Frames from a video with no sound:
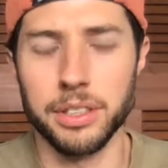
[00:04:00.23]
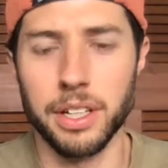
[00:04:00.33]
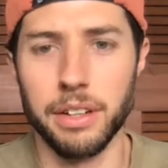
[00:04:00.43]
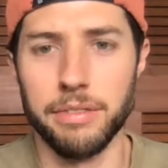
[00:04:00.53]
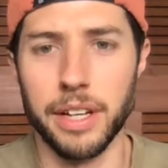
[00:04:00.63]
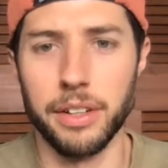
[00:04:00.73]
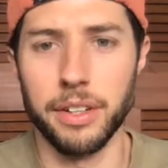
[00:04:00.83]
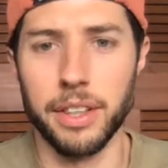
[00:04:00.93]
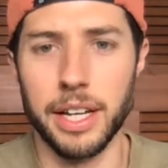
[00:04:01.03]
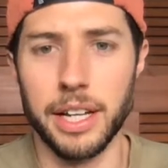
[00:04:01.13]
that I've found
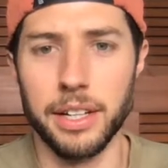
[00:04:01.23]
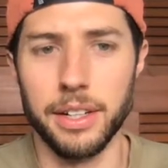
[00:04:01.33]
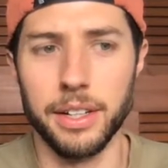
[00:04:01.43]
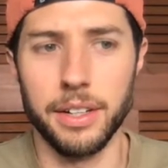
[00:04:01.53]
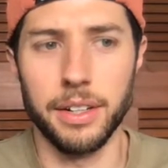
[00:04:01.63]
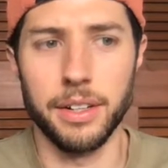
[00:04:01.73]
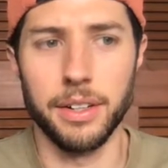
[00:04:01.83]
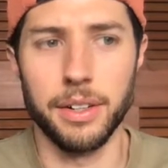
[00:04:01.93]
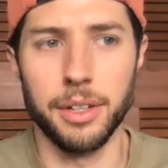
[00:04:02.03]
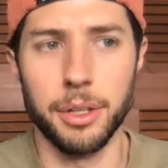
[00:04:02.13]
that
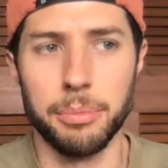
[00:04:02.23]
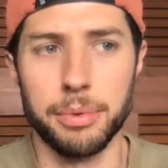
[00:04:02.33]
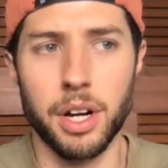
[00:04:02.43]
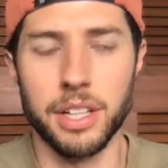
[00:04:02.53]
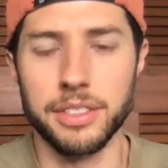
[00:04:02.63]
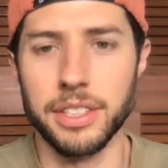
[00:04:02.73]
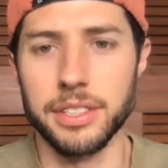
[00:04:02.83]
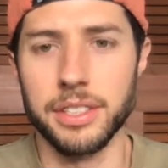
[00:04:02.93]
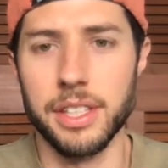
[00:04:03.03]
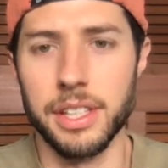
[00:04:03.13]

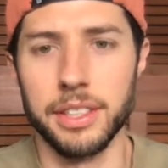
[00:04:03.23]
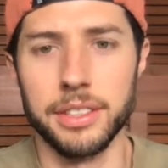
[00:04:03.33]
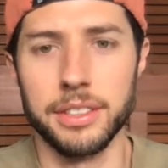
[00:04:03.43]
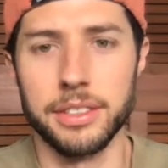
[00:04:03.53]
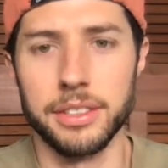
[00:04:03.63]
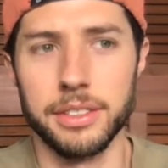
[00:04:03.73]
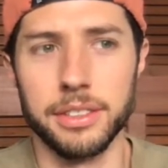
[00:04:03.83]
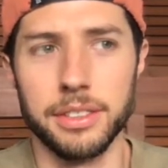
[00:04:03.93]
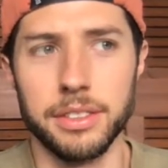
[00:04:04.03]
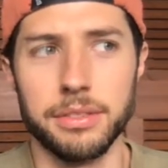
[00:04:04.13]
process things
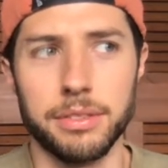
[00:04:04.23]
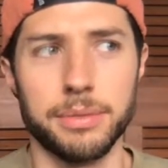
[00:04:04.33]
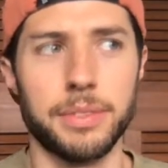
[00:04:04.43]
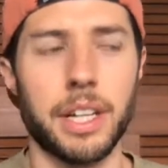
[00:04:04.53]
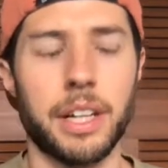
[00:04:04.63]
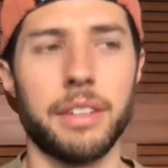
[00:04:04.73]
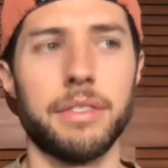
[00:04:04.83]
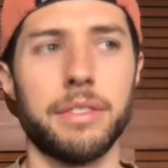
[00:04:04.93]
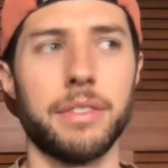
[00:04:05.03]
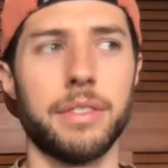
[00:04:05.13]
from kind of
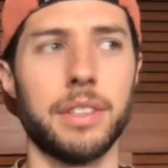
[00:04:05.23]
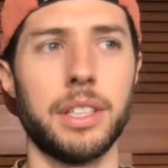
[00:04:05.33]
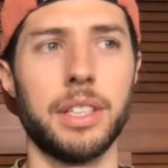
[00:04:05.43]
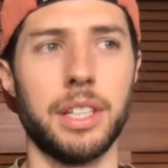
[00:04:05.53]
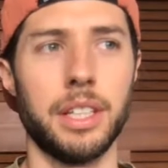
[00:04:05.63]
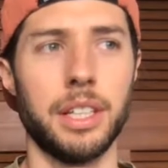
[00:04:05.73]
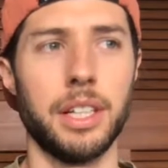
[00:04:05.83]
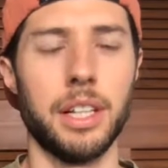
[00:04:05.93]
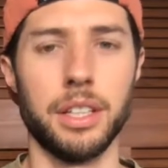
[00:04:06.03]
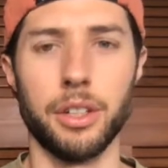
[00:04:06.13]

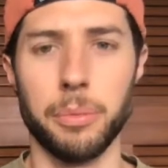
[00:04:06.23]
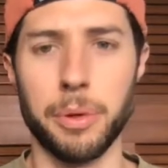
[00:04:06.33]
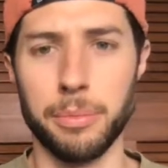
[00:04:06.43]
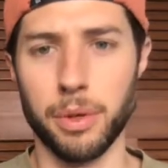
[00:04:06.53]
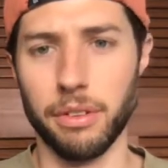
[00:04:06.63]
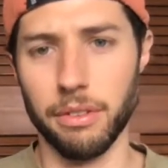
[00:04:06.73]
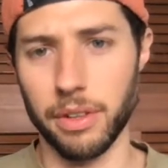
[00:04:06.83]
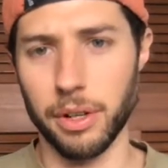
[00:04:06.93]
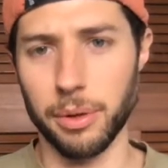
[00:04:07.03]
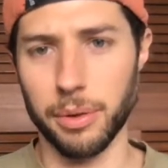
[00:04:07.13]
a little bit more of an
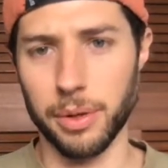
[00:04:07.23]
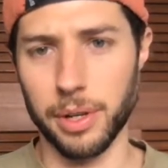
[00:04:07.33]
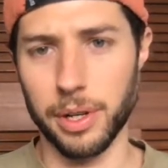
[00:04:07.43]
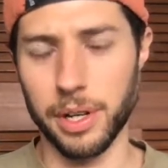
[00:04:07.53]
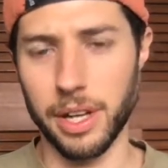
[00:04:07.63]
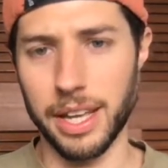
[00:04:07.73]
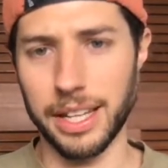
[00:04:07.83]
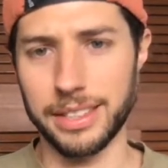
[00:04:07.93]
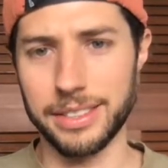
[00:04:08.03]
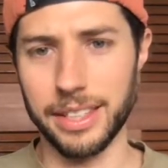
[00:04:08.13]

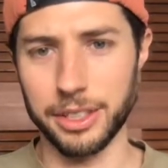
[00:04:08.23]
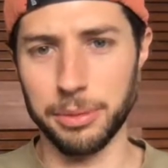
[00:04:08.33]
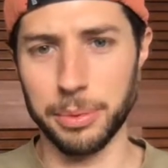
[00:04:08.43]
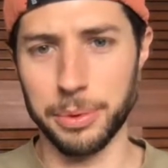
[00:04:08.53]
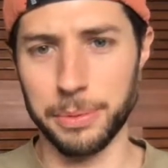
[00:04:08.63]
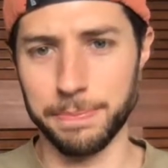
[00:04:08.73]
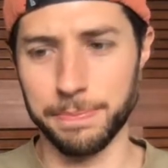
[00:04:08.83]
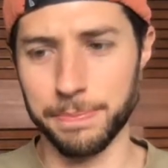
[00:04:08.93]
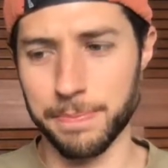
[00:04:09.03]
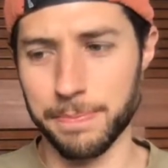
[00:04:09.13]
accessible
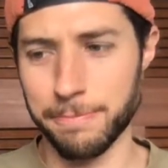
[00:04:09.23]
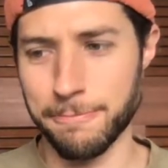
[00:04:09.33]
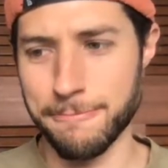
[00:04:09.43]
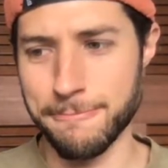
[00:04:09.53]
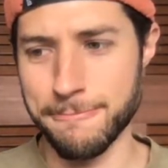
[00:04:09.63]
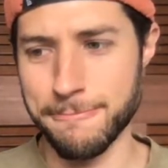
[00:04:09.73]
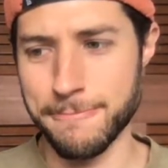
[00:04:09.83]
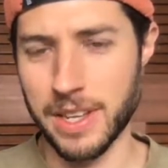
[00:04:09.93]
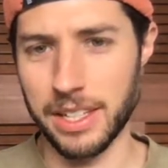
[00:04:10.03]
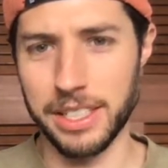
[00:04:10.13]

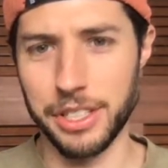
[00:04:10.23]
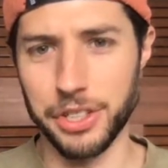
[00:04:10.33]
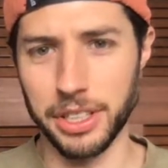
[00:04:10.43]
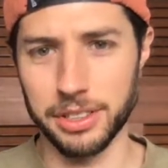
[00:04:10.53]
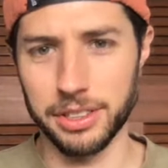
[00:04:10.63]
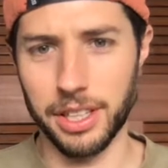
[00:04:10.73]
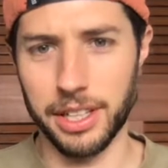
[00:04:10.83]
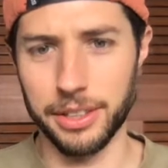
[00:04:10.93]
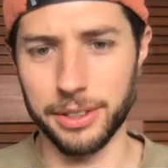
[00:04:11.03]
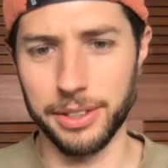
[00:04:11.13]
teaching style